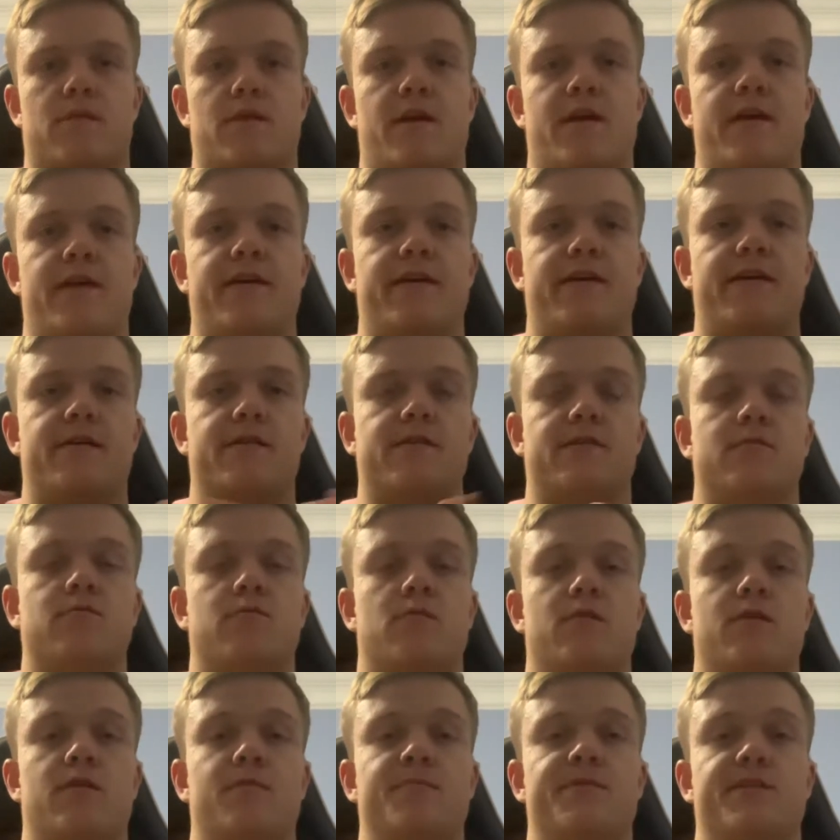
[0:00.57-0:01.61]
Hey guys,
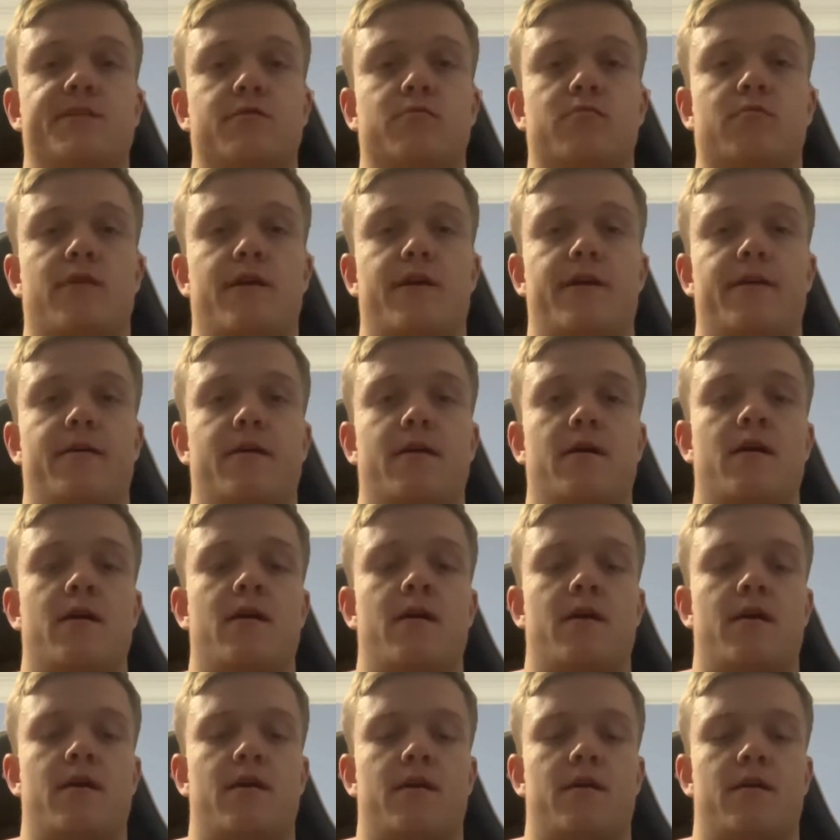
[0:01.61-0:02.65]
what up? It's Rhett.
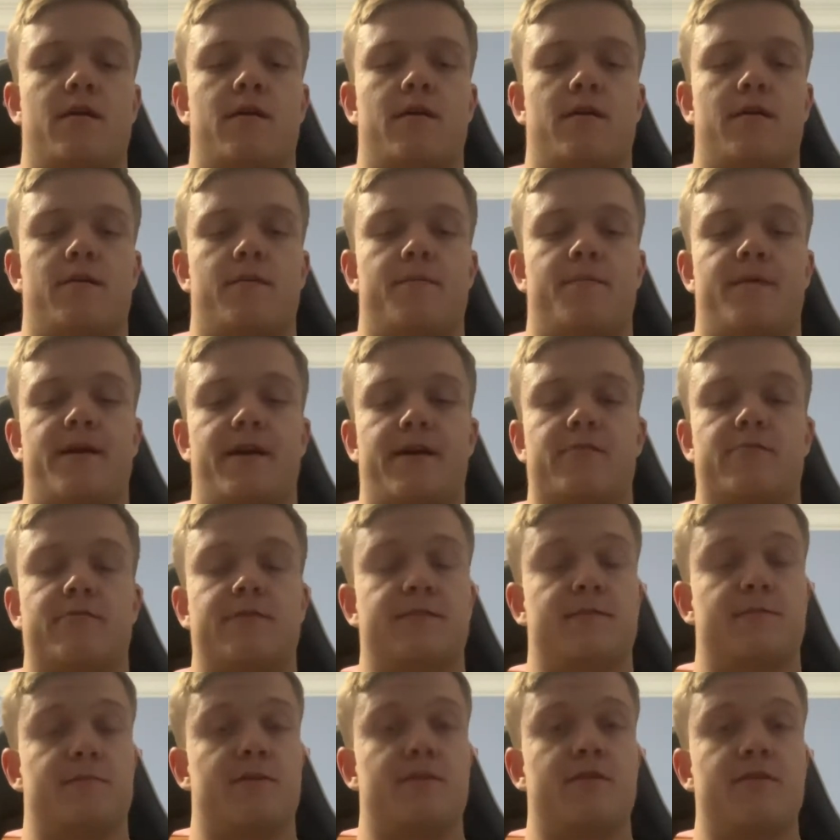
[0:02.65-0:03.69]
Back with
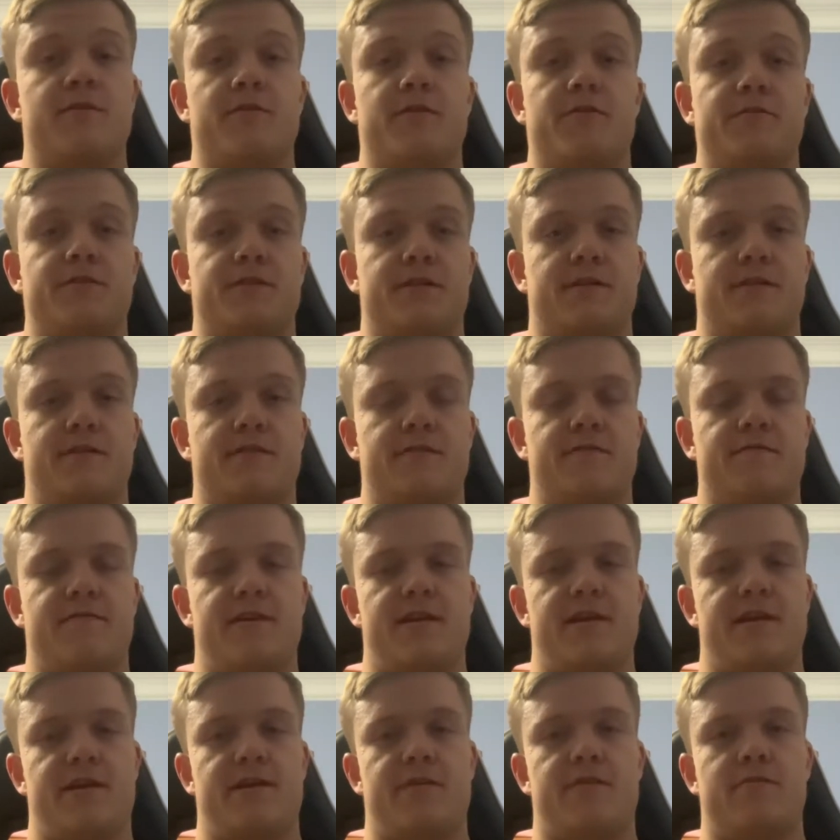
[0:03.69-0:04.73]
some good news and a good
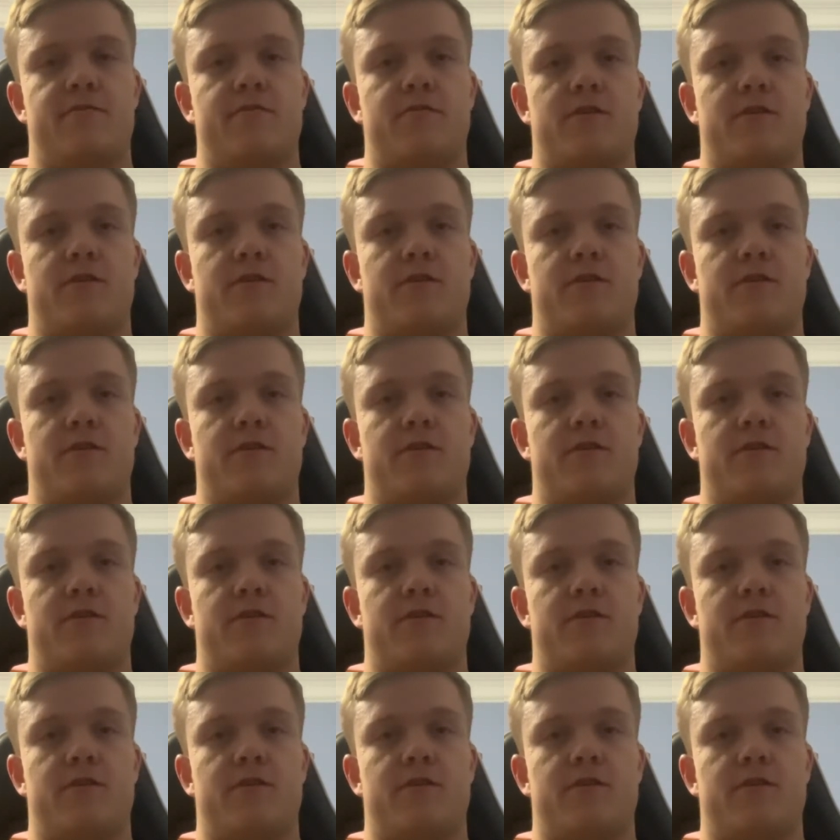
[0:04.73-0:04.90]
video.